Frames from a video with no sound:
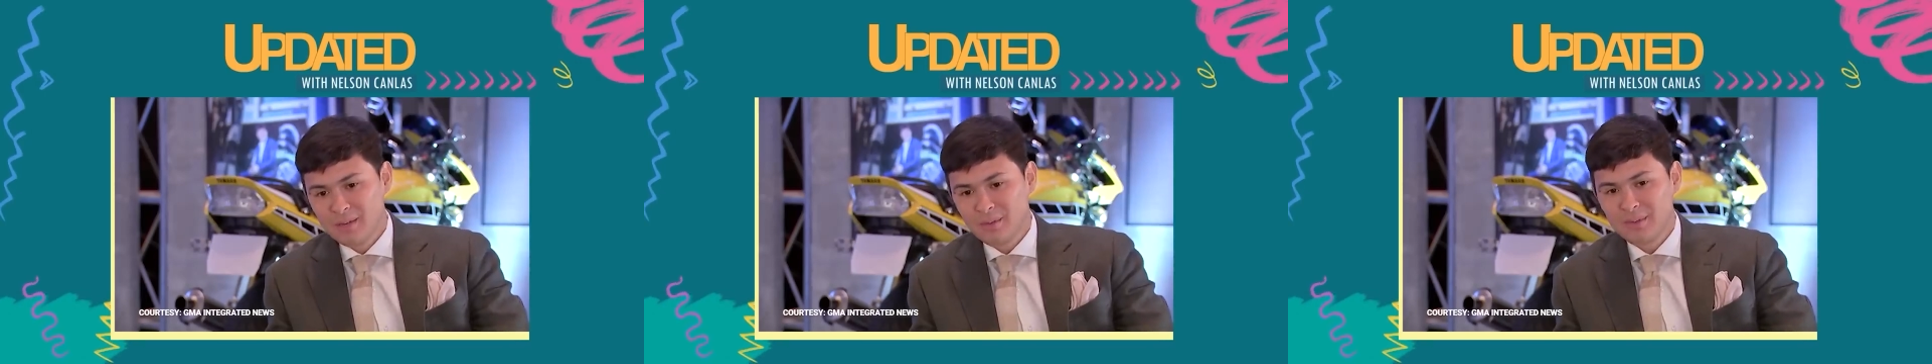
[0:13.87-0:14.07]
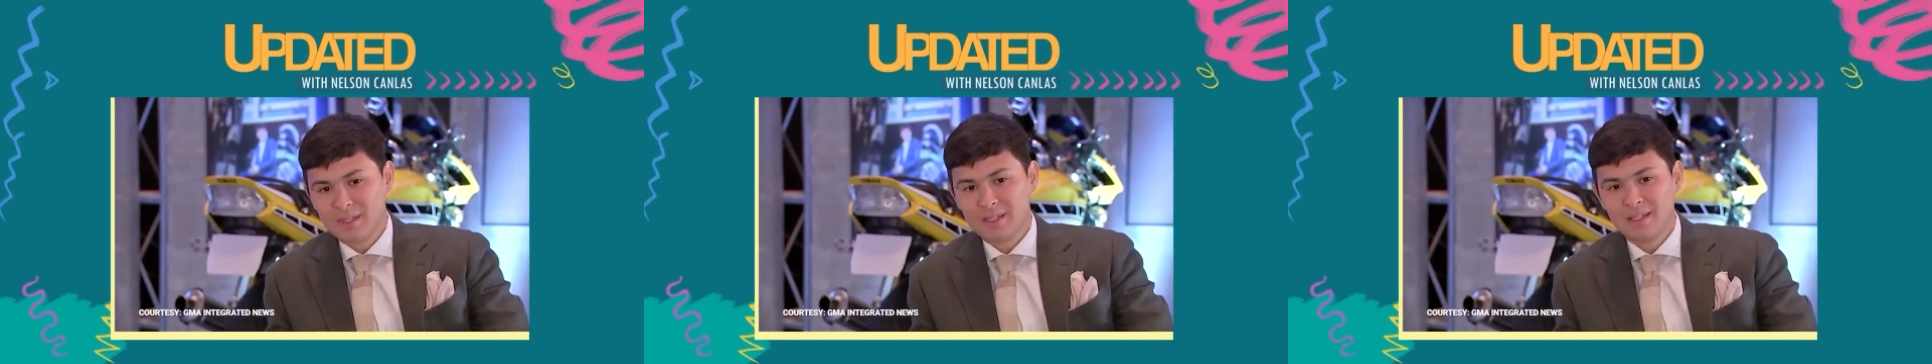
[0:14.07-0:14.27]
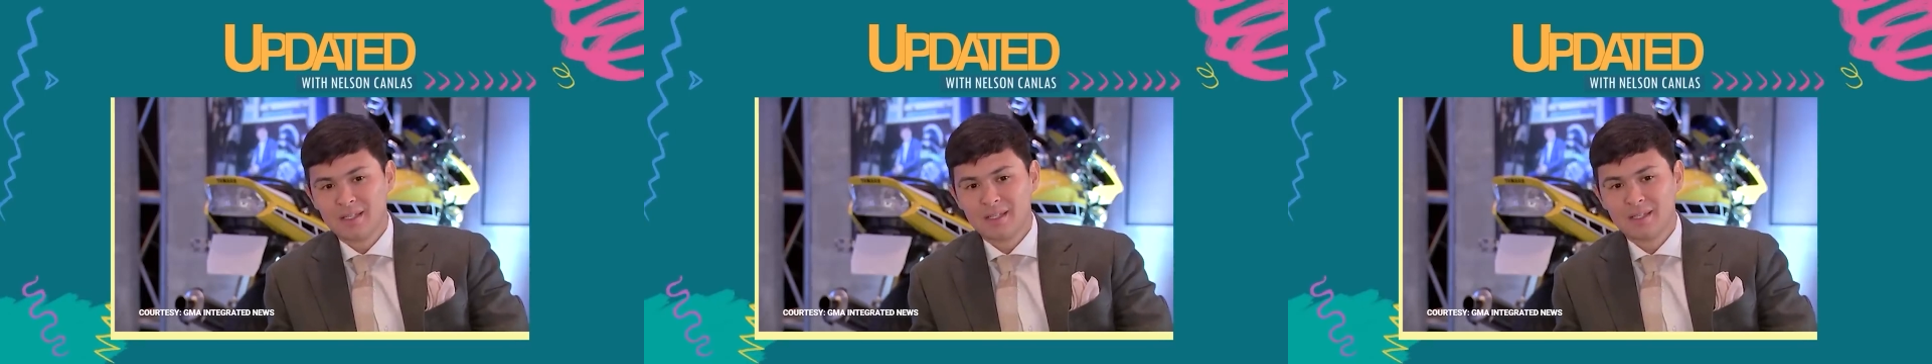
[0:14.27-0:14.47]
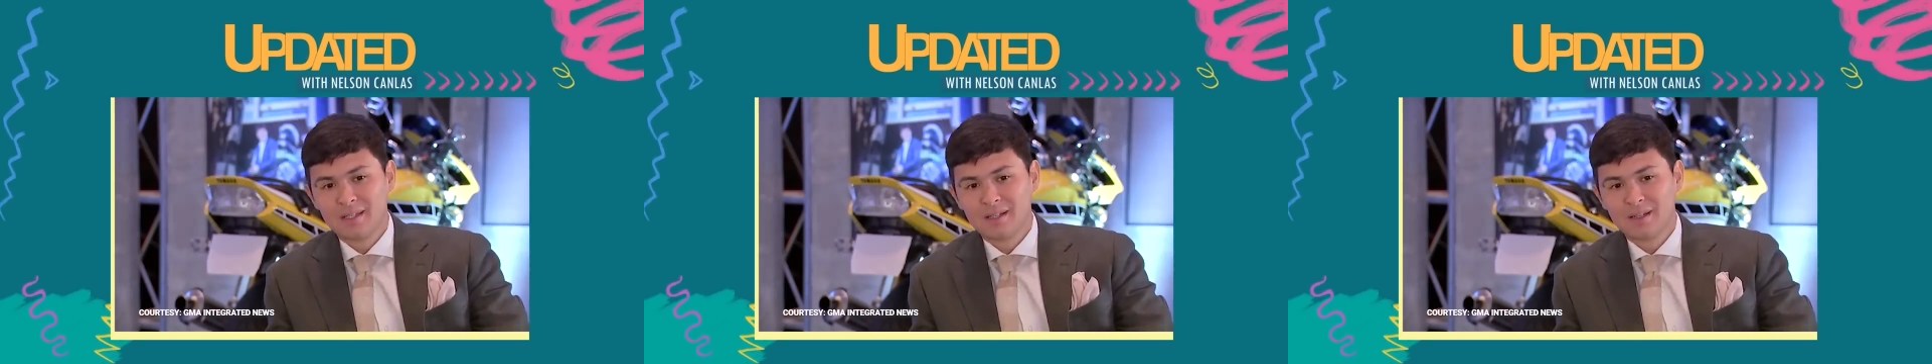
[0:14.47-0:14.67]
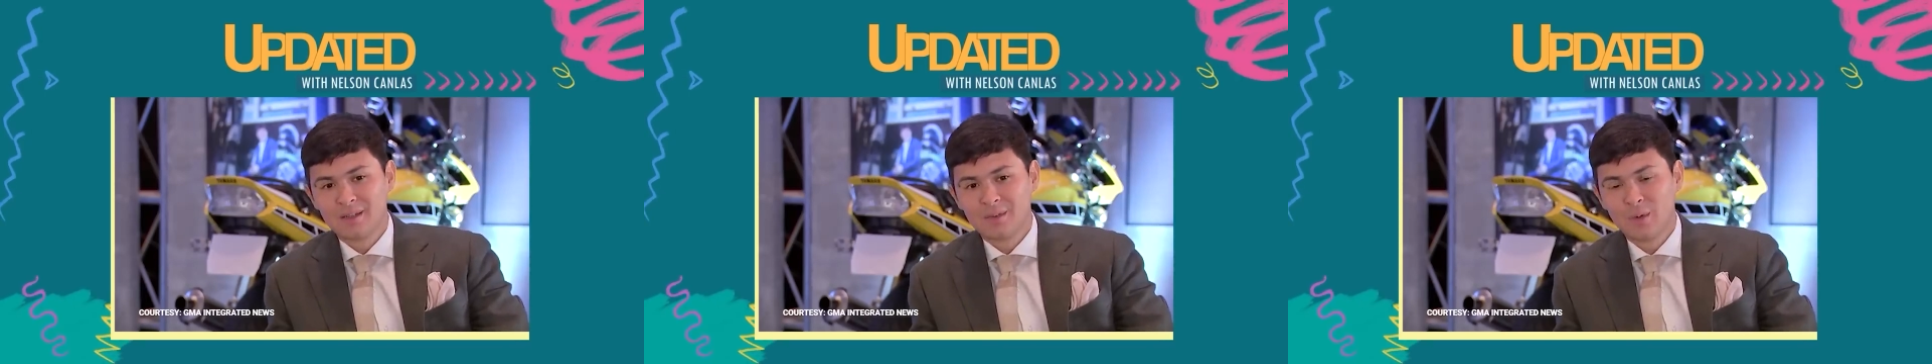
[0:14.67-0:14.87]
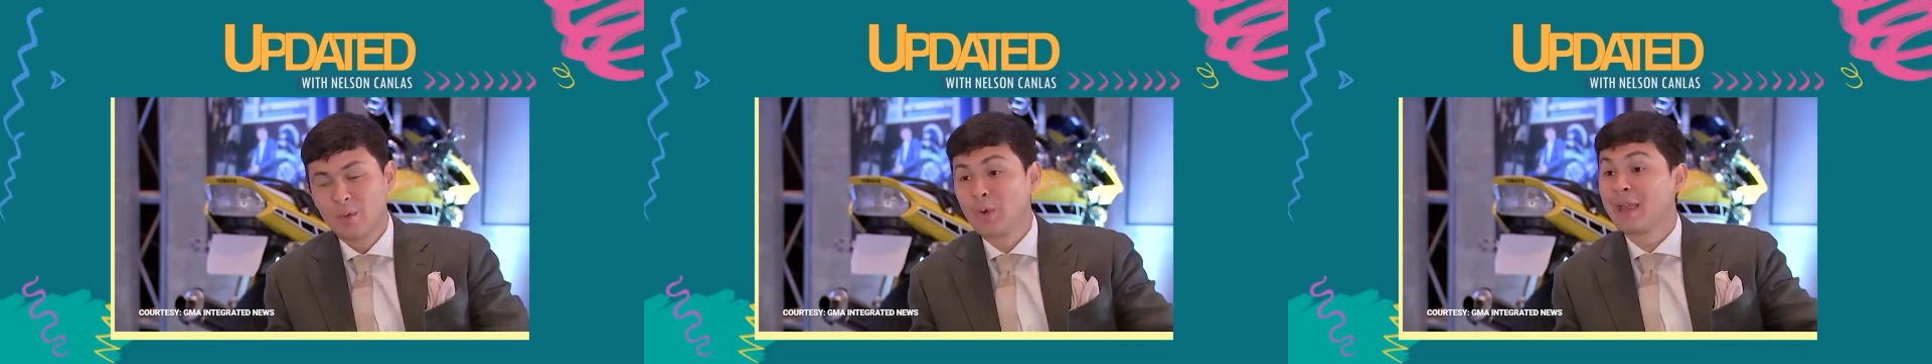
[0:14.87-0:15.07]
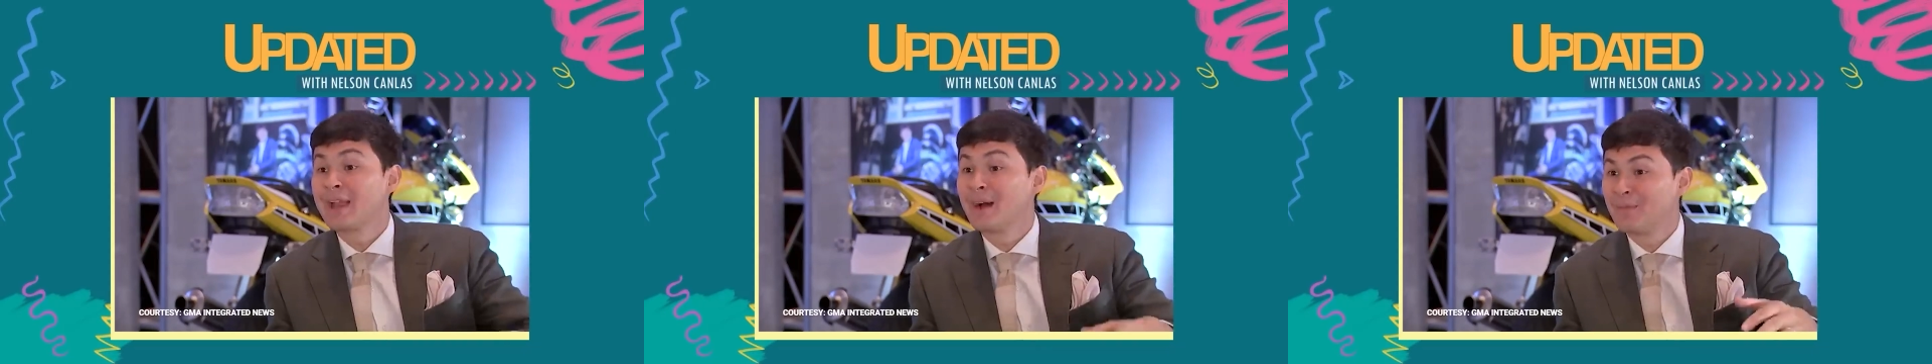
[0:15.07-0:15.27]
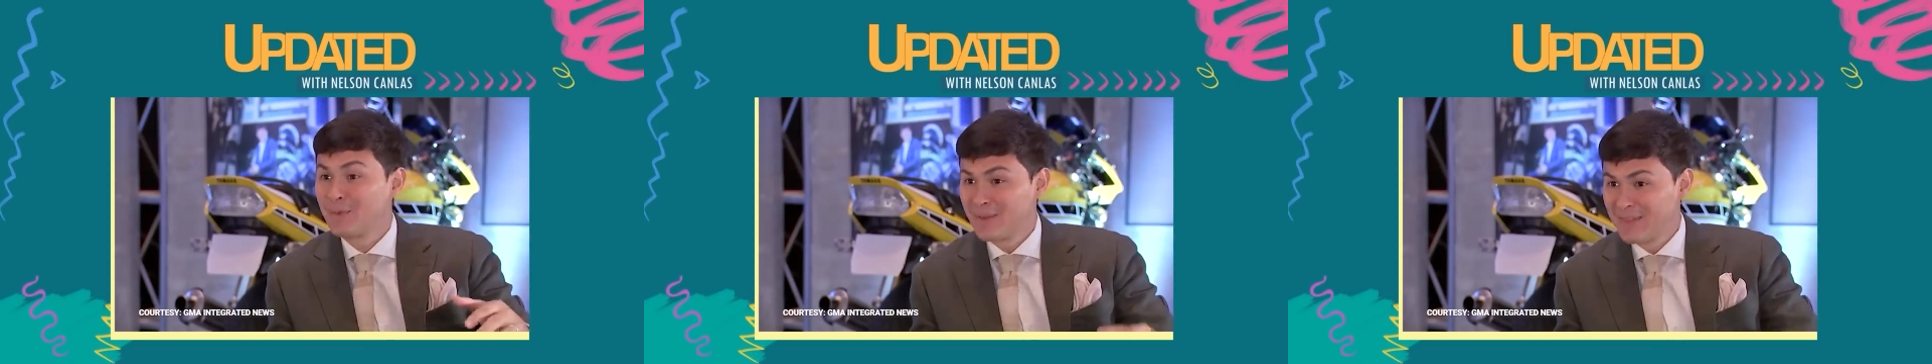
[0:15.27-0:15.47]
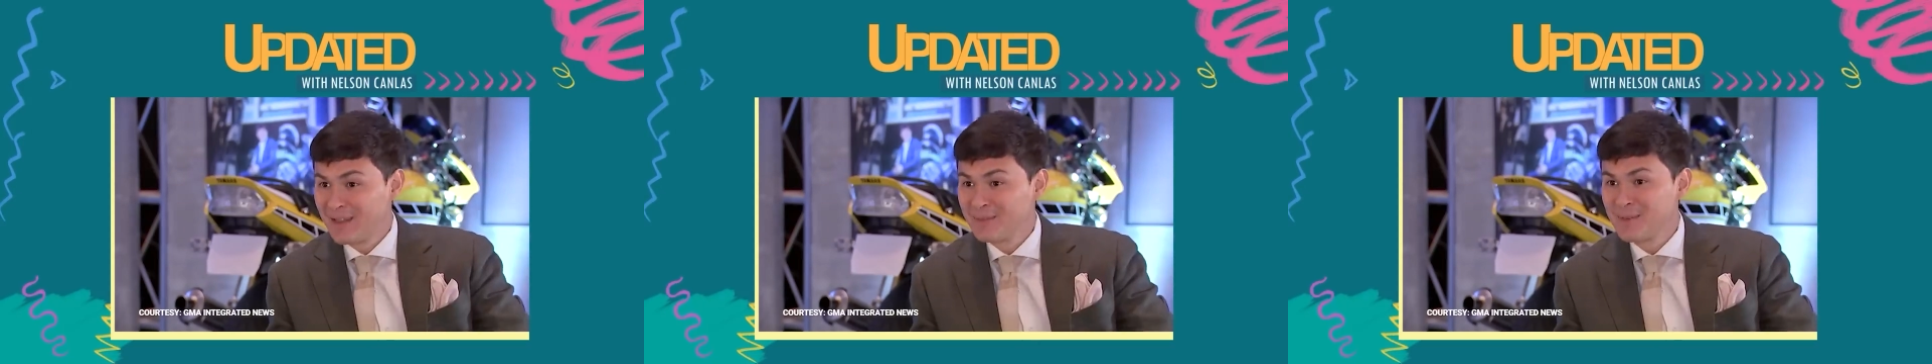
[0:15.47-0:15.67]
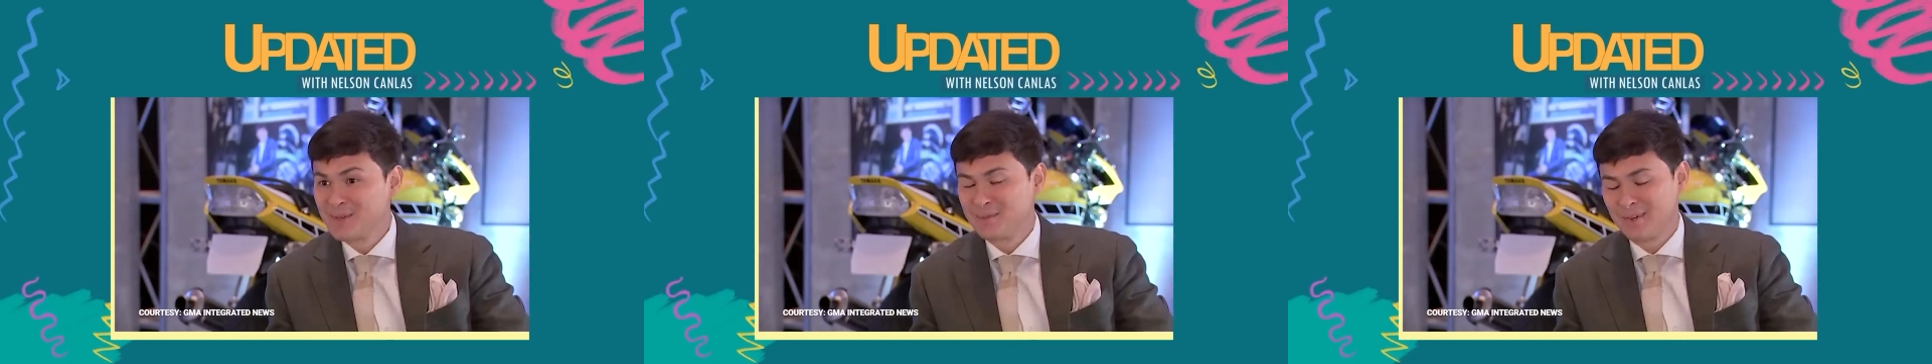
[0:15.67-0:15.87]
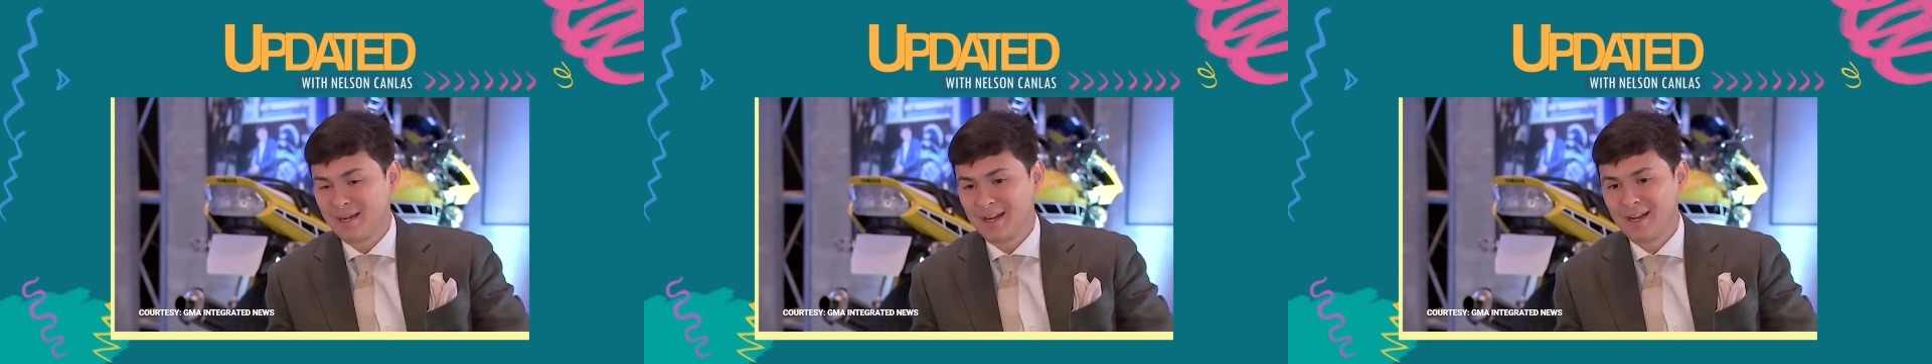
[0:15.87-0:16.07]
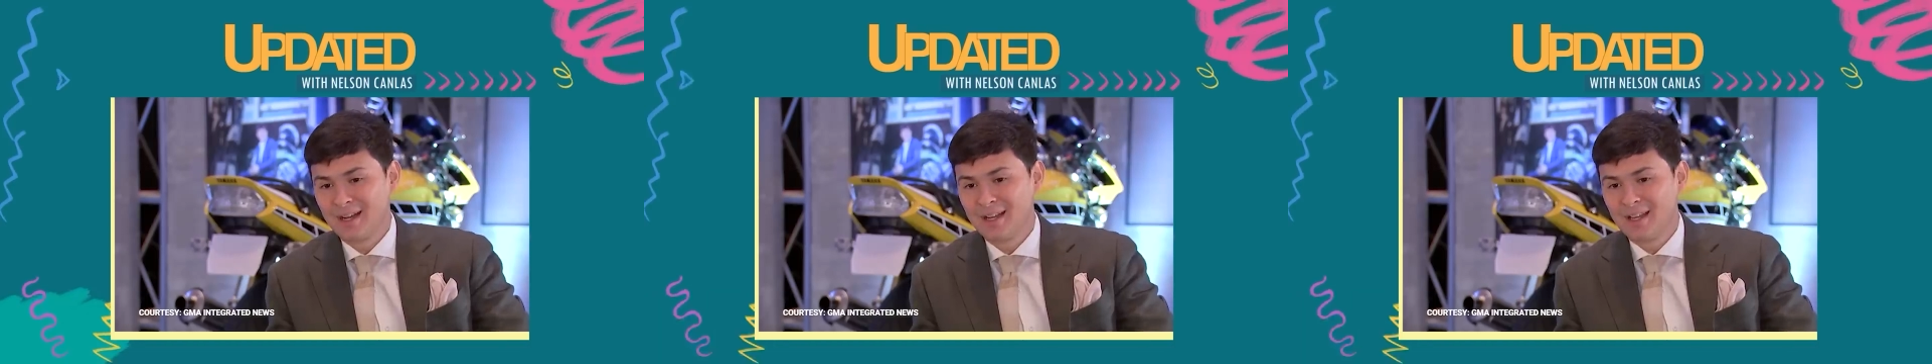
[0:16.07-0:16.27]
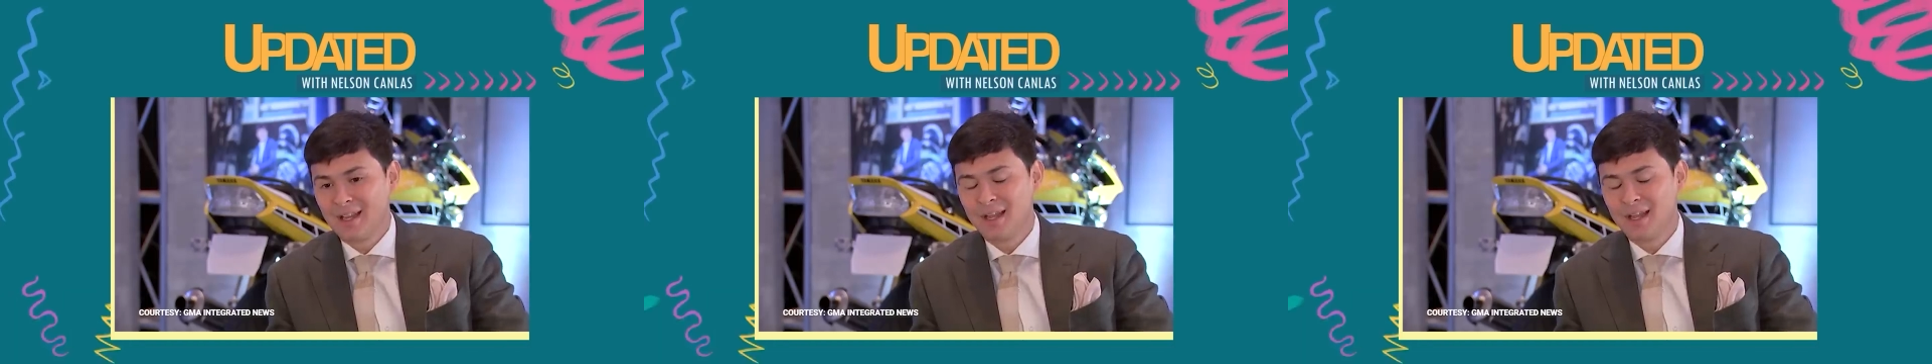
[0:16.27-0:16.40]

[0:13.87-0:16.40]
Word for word: We wake up with them, kumbaga.